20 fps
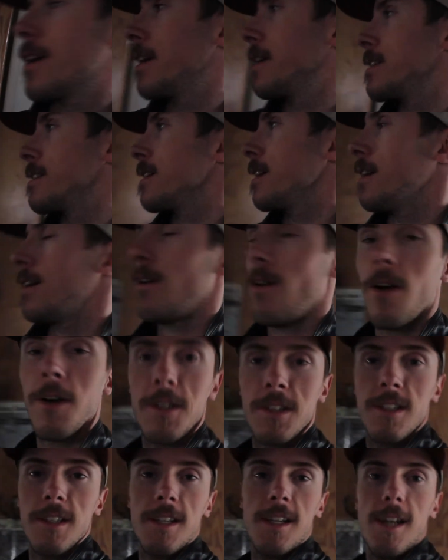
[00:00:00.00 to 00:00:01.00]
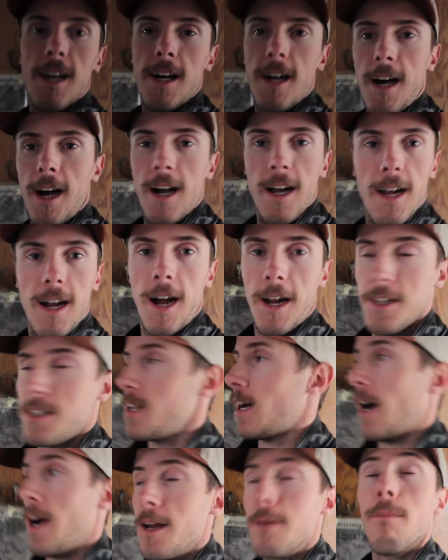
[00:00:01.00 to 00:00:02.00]
because honestly, I
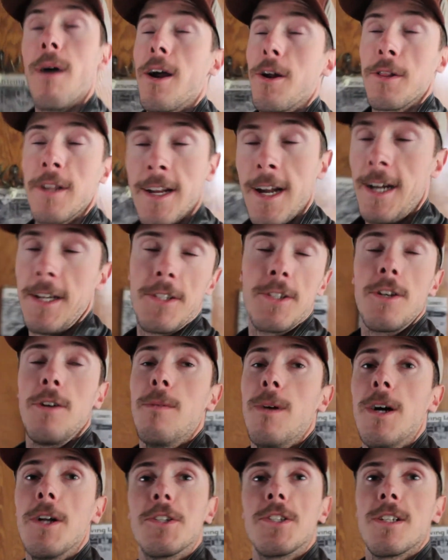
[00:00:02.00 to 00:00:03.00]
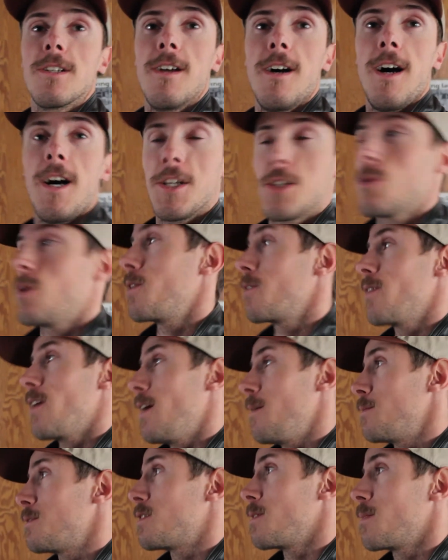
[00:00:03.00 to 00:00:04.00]
admire the guy so much. I just want to
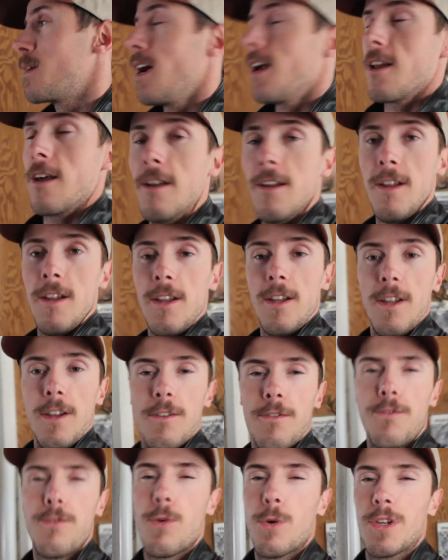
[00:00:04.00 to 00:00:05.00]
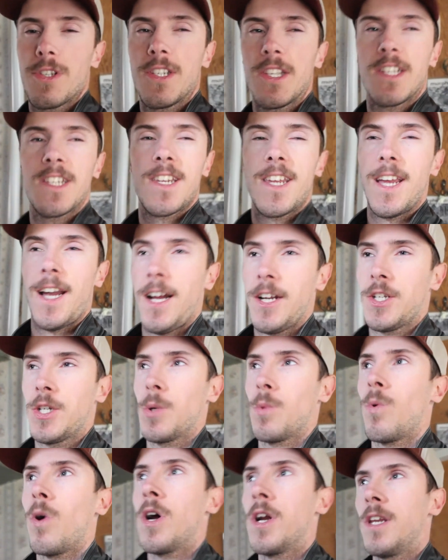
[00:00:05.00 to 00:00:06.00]
grab him some kind of Fort
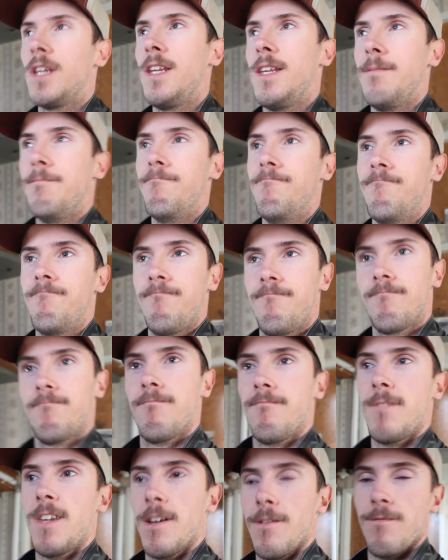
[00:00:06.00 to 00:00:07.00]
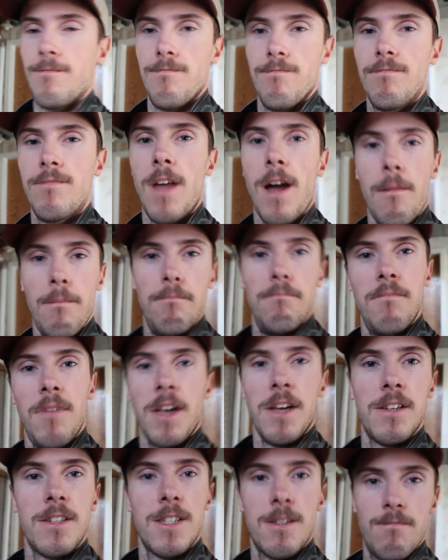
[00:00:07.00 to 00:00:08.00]
Saskatchewan-y, if that
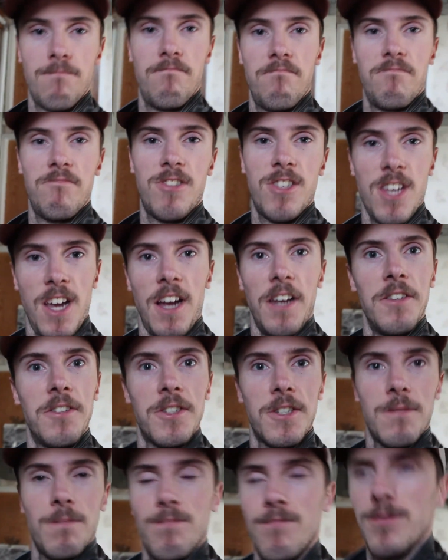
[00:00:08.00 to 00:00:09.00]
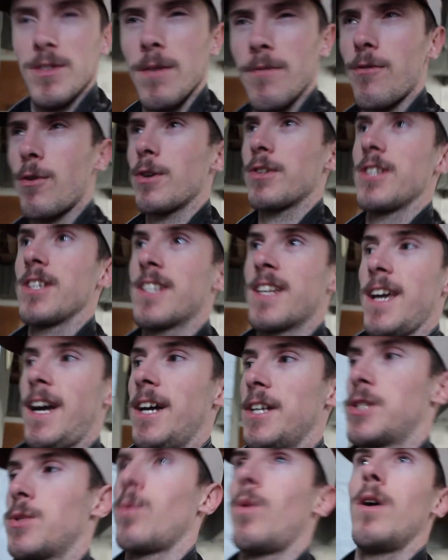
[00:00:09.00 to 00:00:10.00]
makes sense. Some Fort
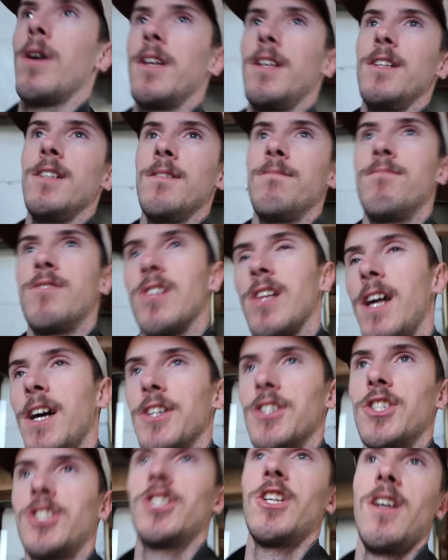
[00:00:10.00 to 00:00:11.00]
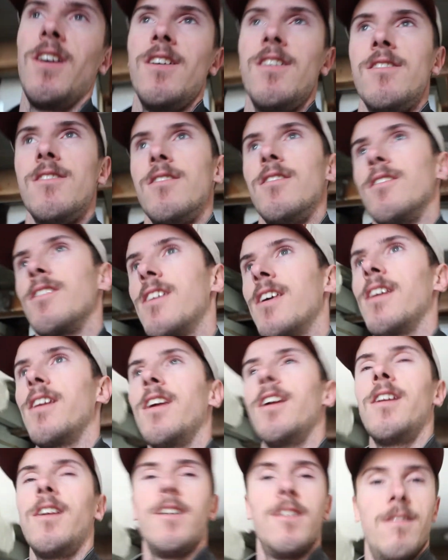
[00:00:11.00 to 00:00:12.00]
Saskatchewan-y slash
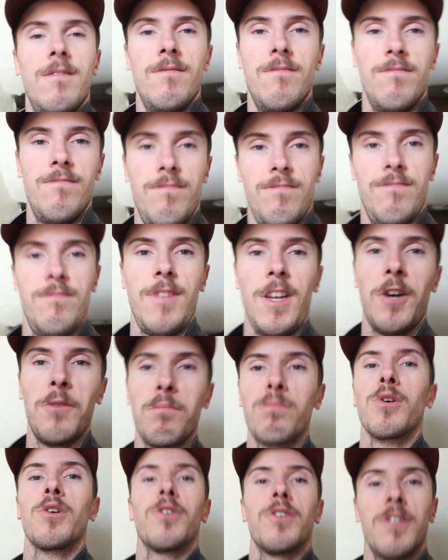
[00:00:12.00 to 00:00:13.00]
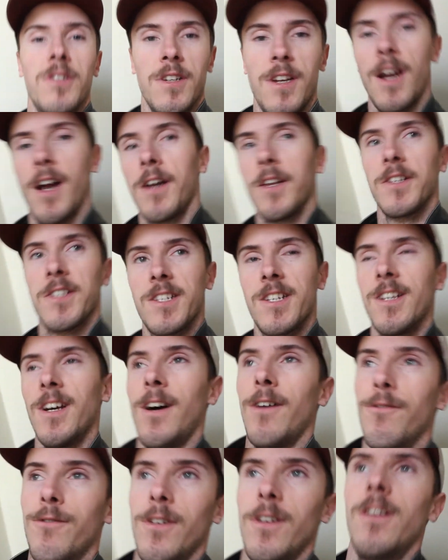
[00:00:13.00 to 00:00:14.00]
Canadian Albertan kind of
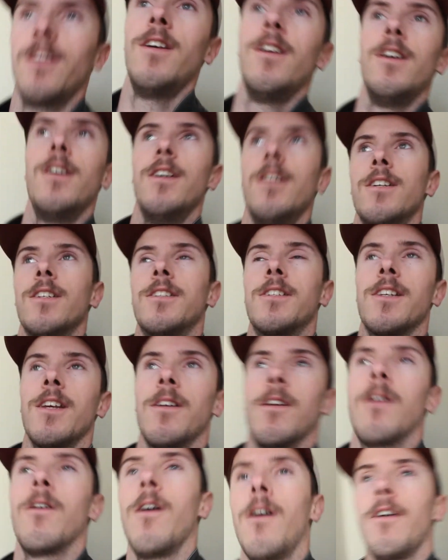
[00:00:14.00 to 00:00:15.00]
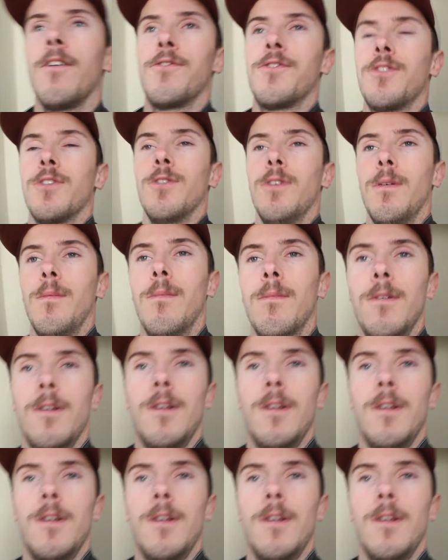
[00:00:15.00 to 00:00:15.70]
stuff and send it off to him.